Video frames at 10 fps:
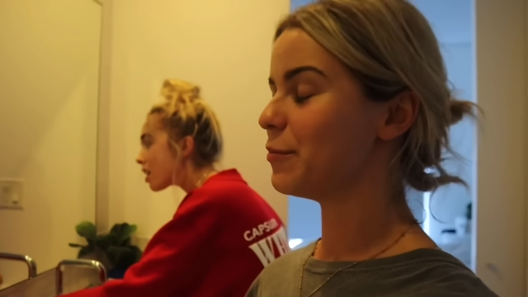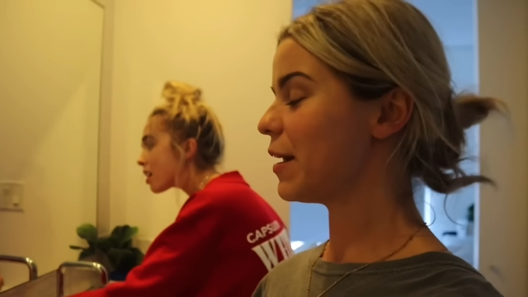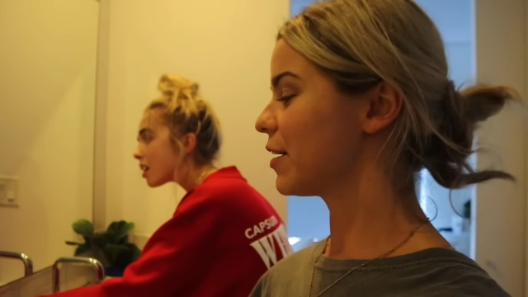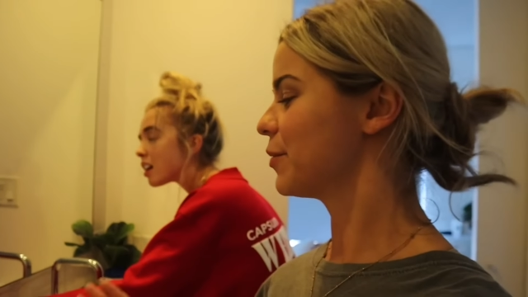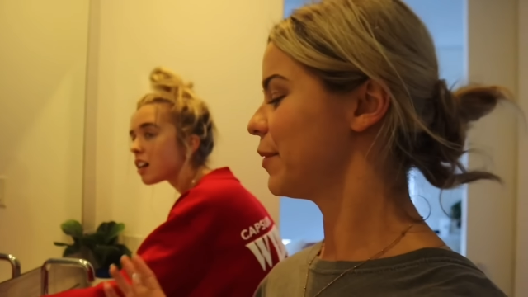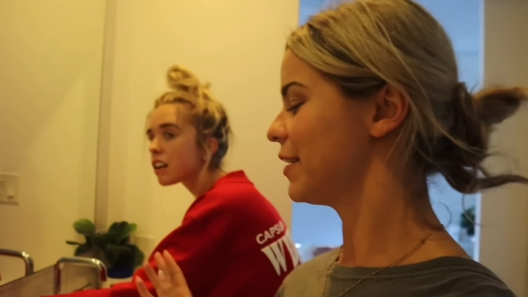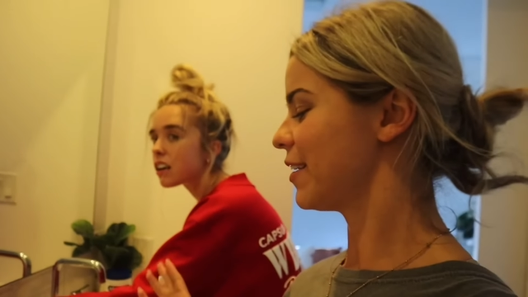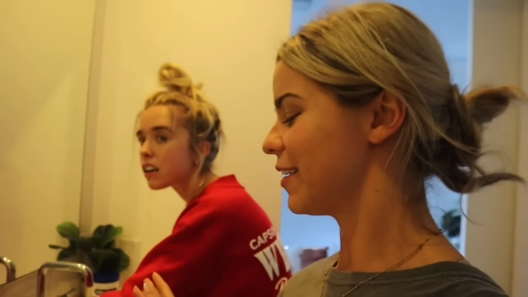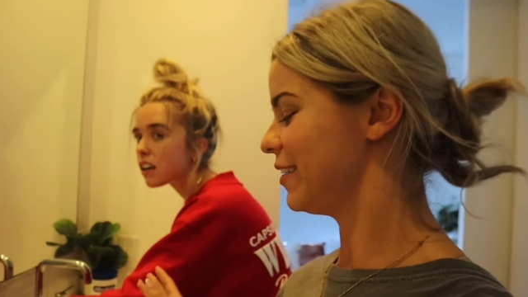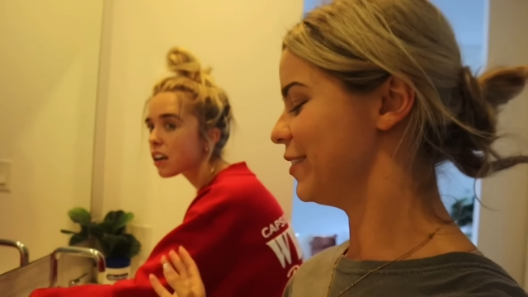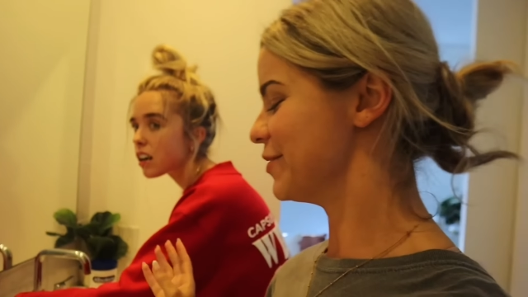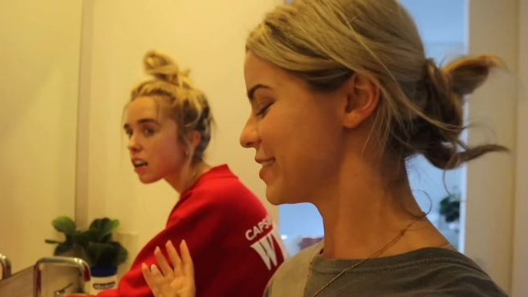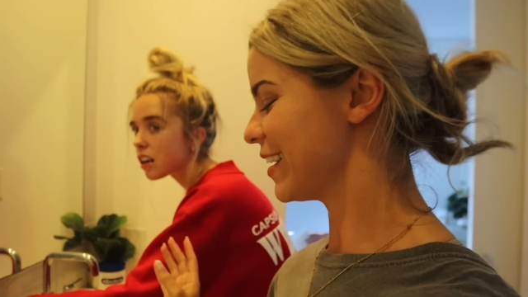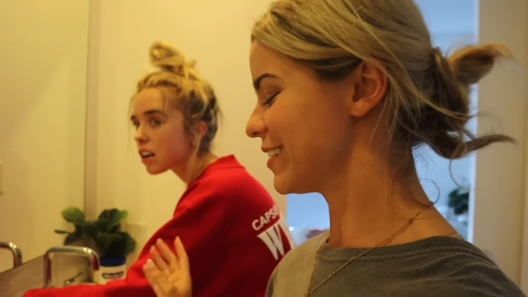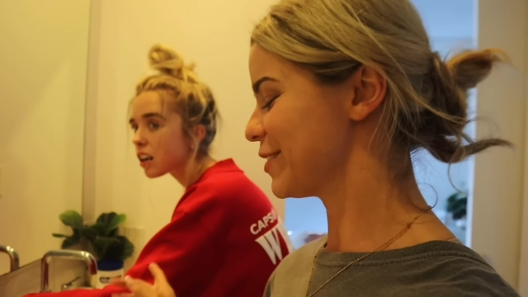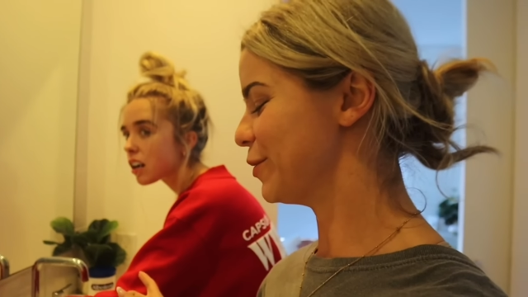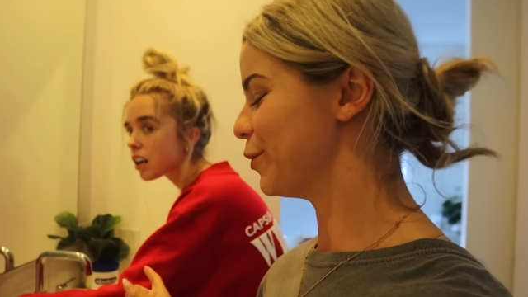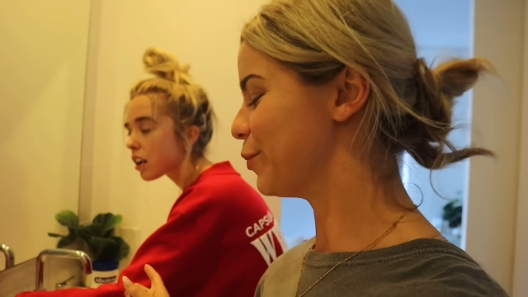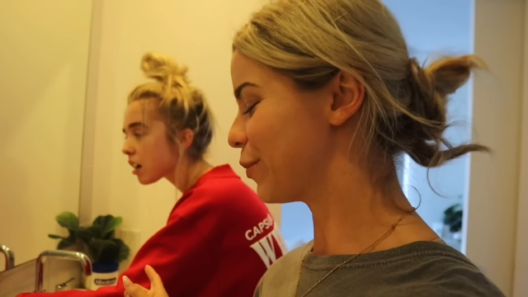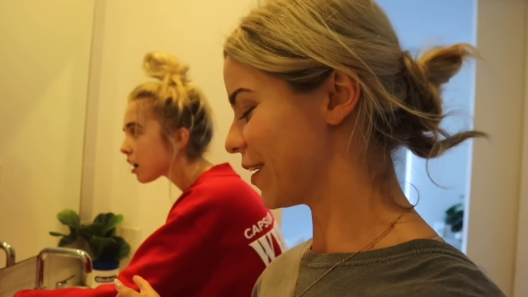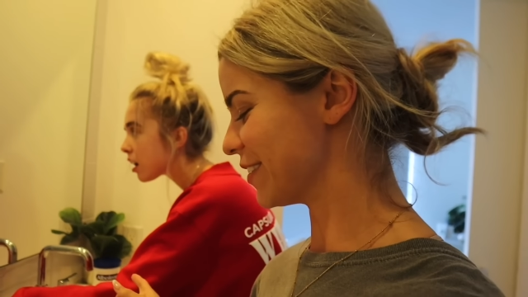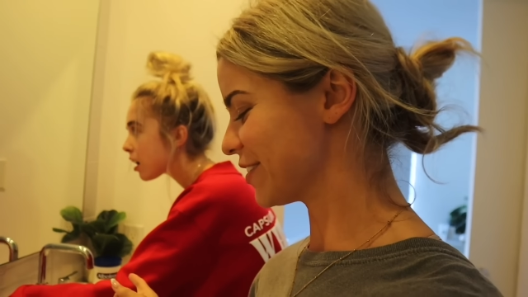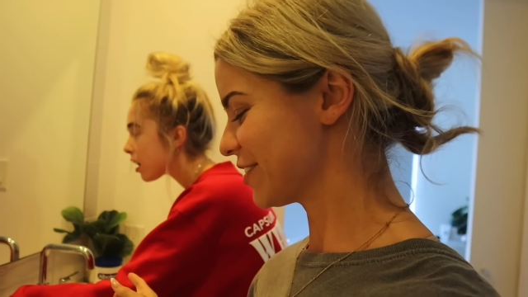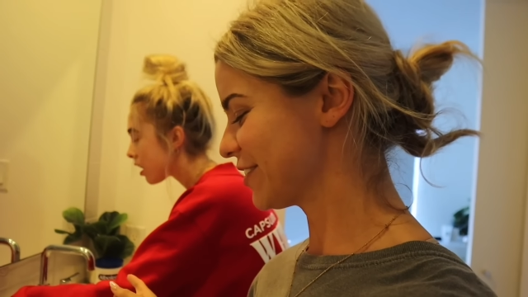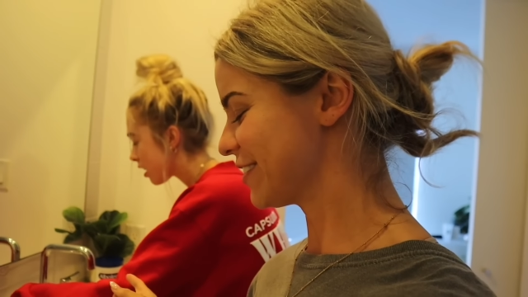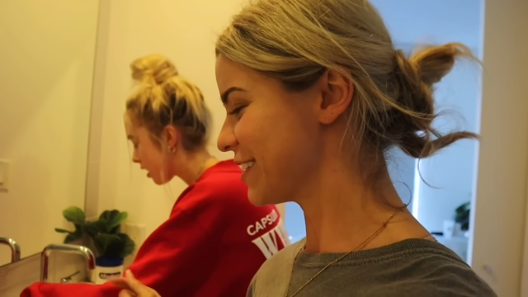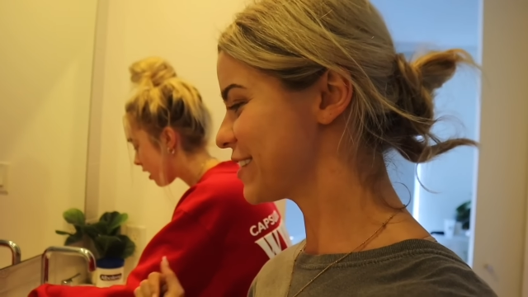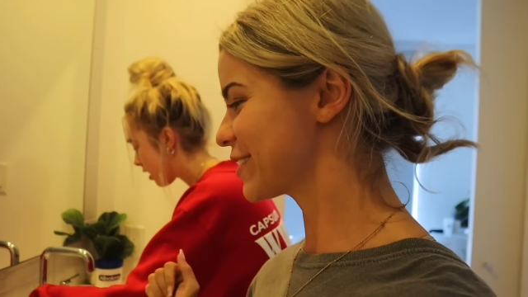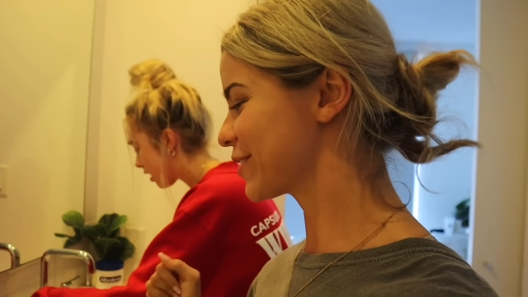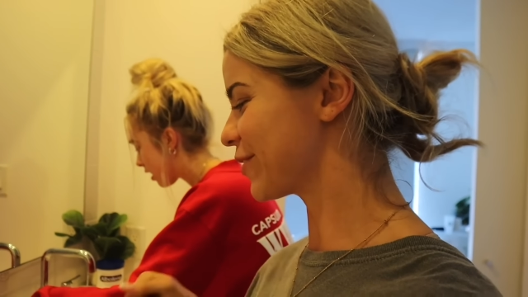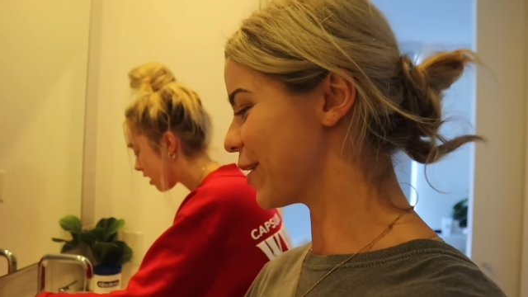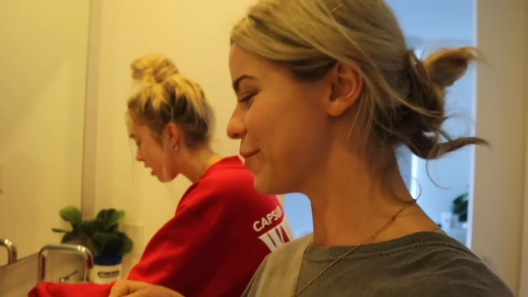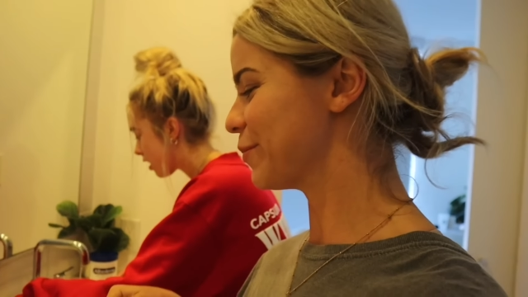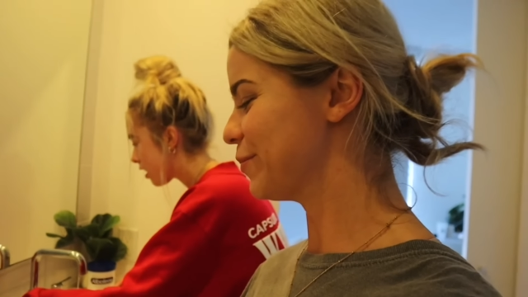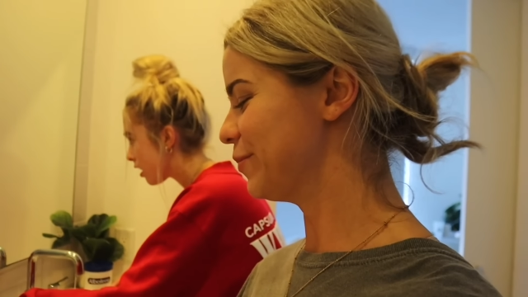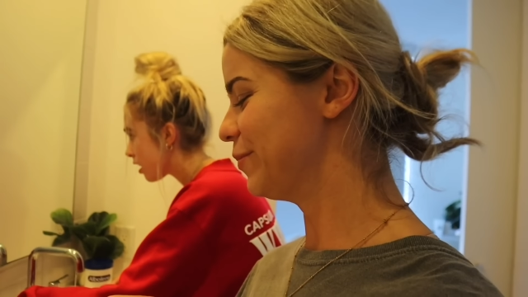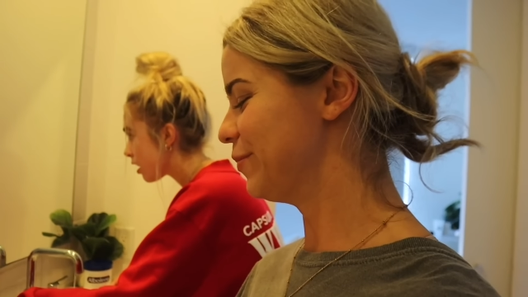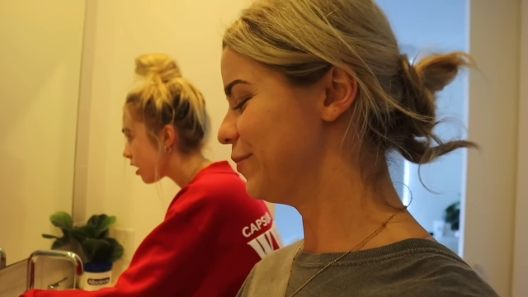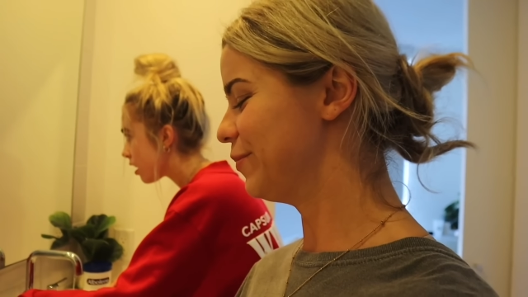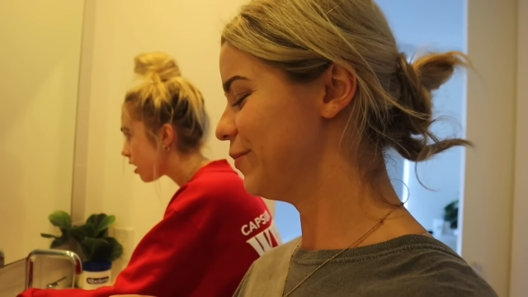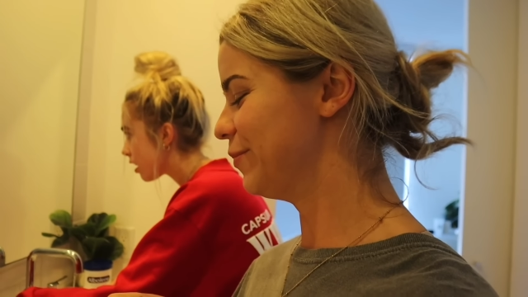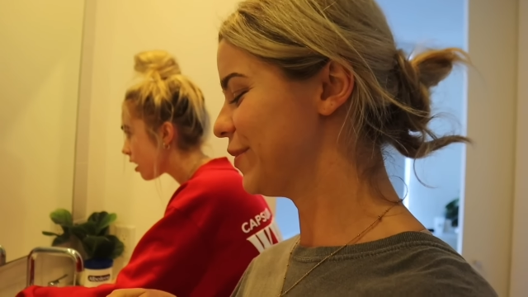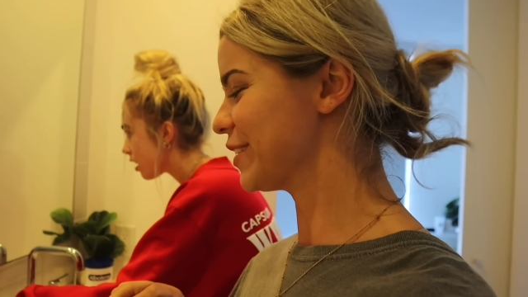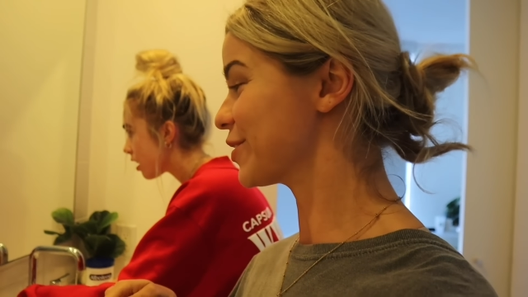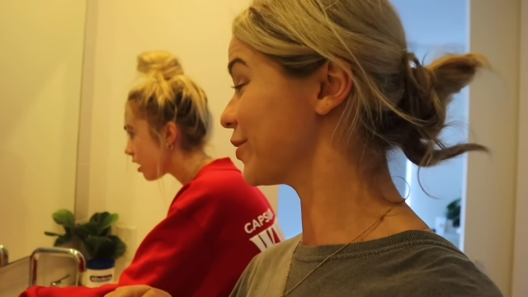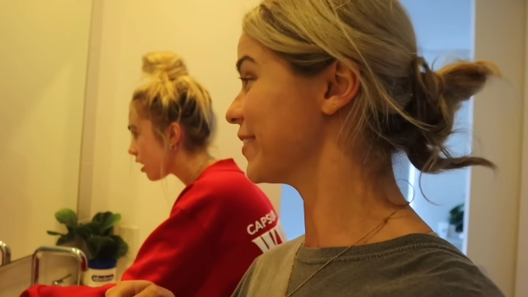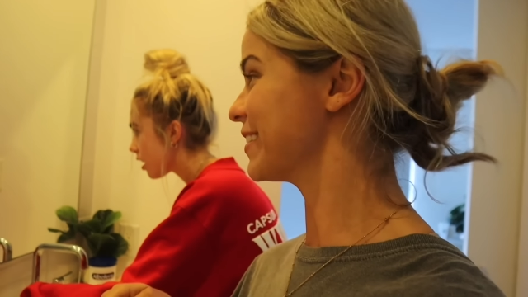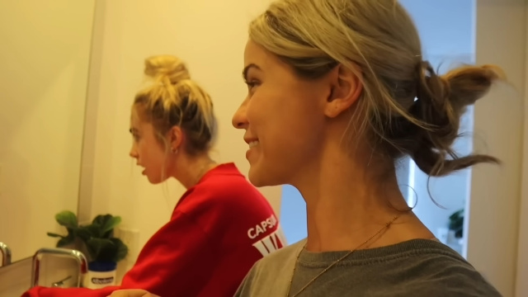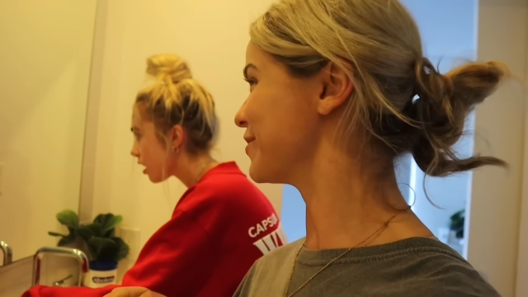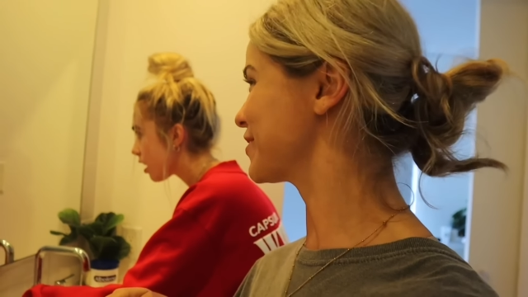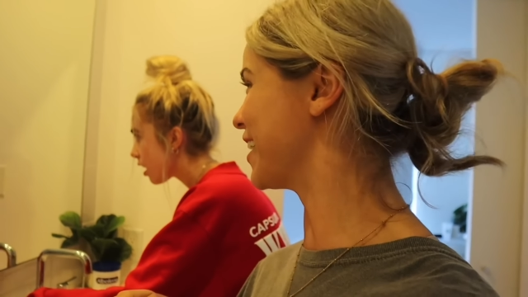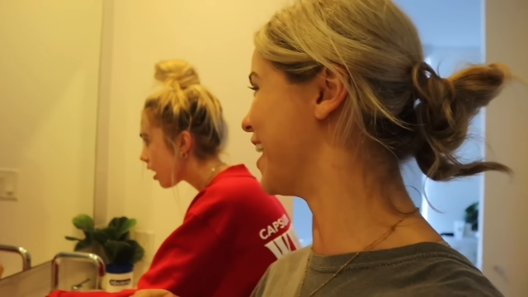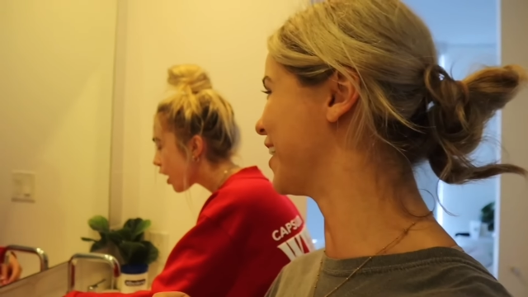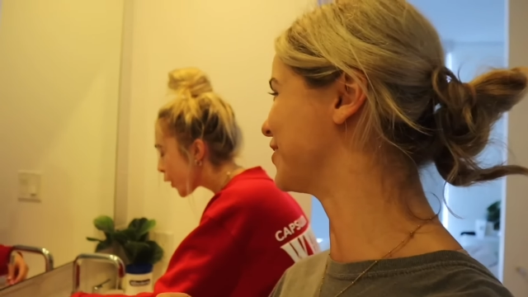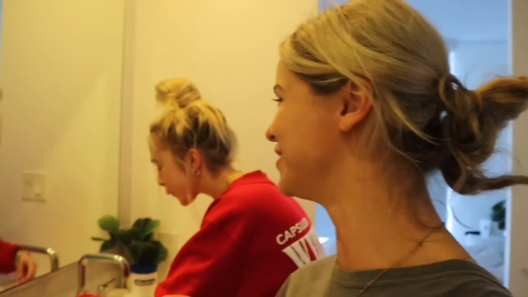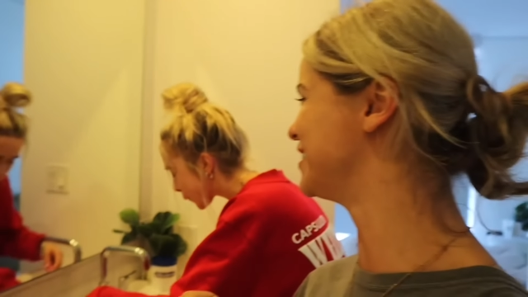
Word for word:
Speaker 1: may or may not use that toothbrush to scrub the toilet sometimes.